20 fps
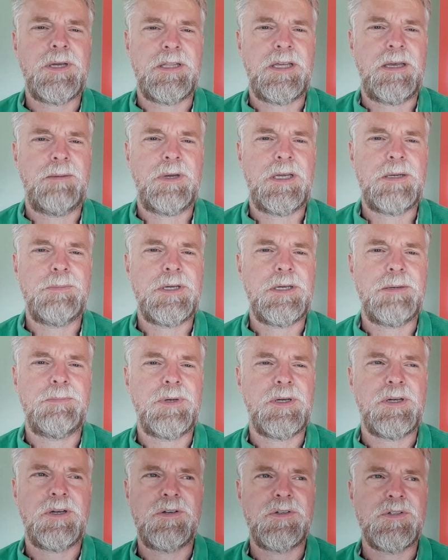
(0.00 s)
That may be
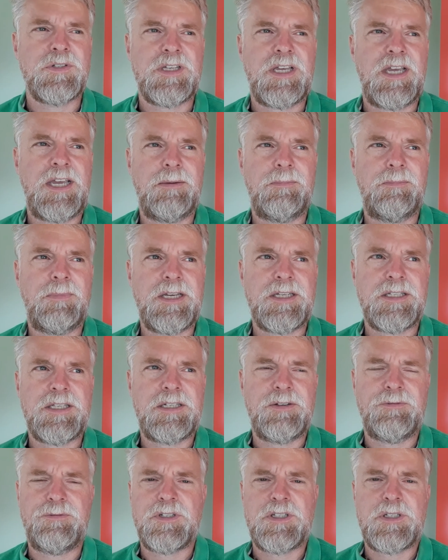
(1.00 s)
because it makes a
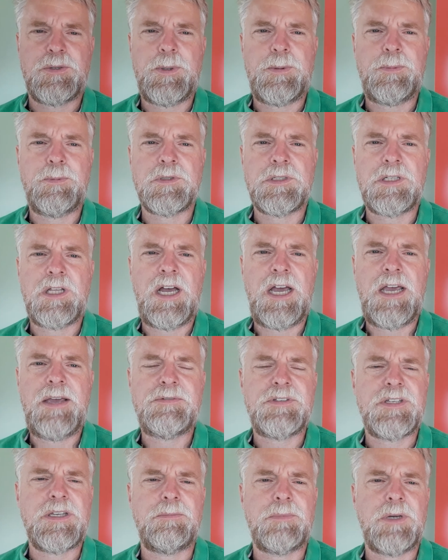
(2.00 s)
difference to people's
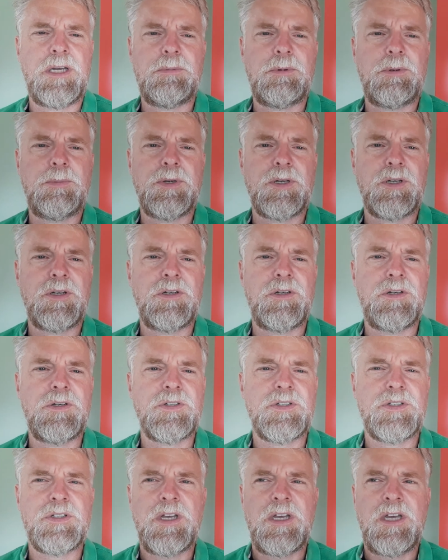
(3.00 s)
lives. It may be
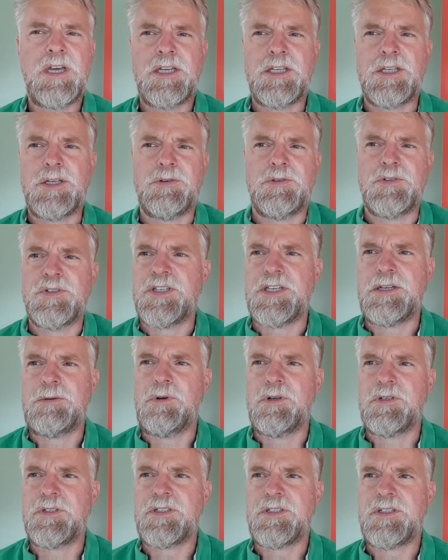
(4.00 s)
because you can see
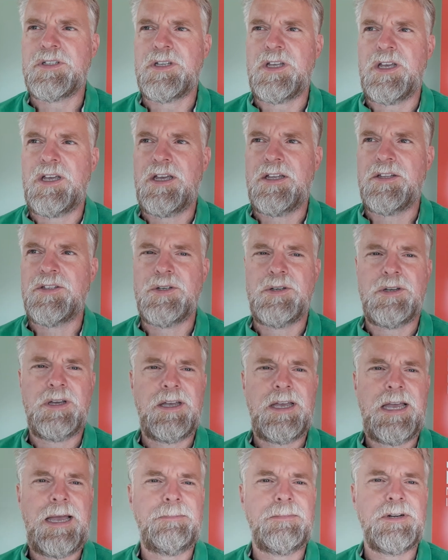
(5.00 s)
what's
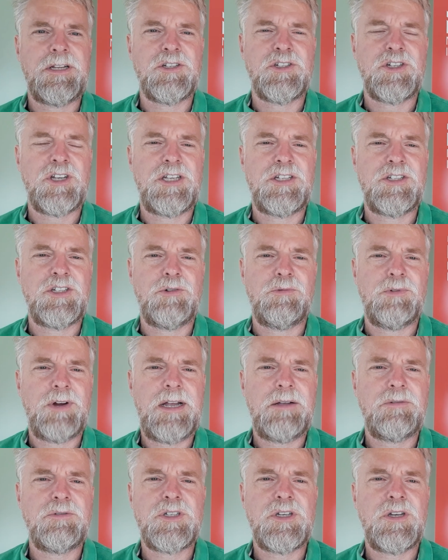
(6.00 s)
happening, changing
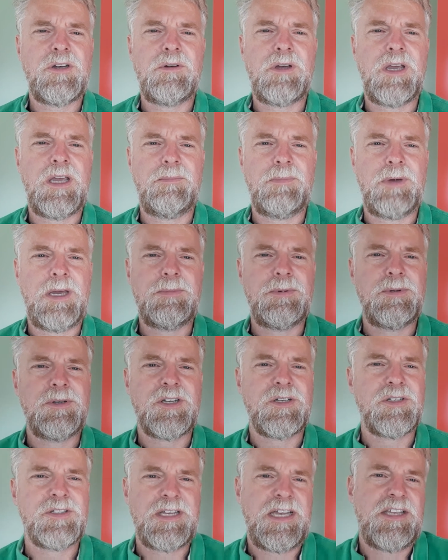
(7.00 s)
around you. It may be
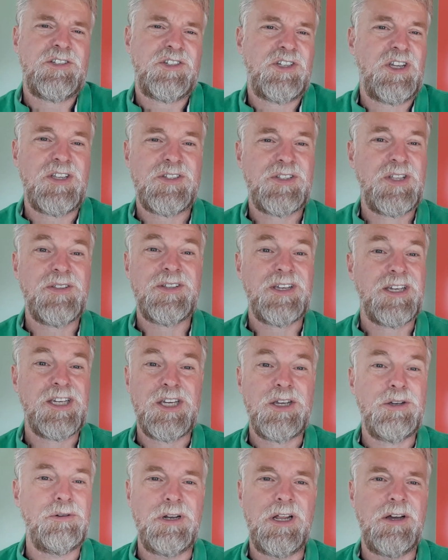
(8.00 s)
because that's just the thing
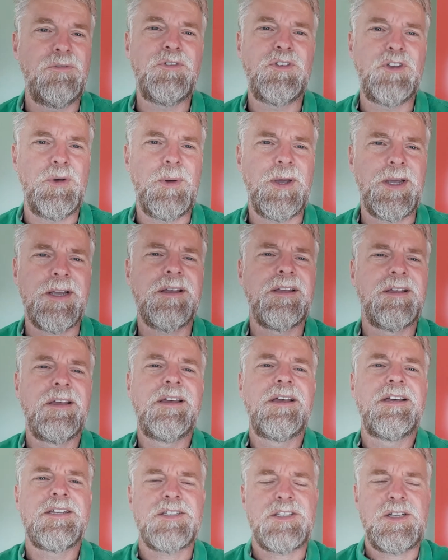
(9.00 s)
you love doing.
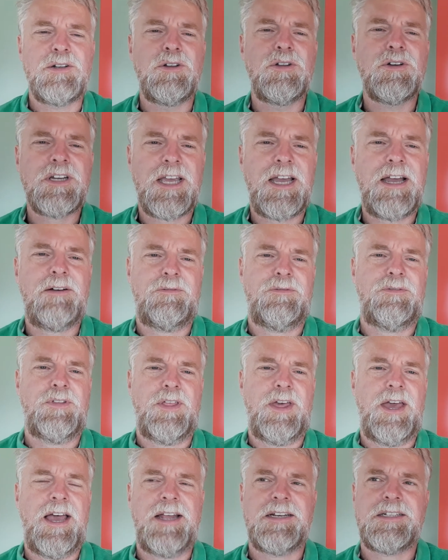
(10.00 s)
So look out for
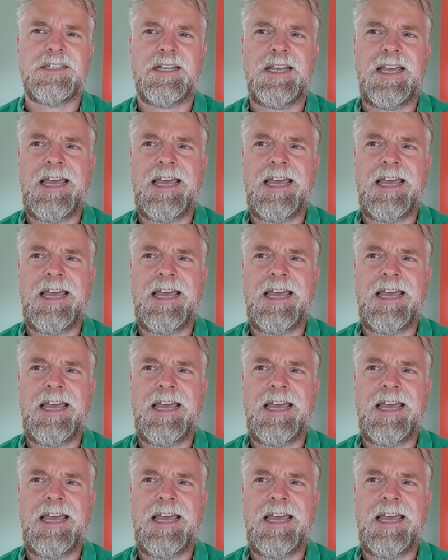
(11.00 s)
that.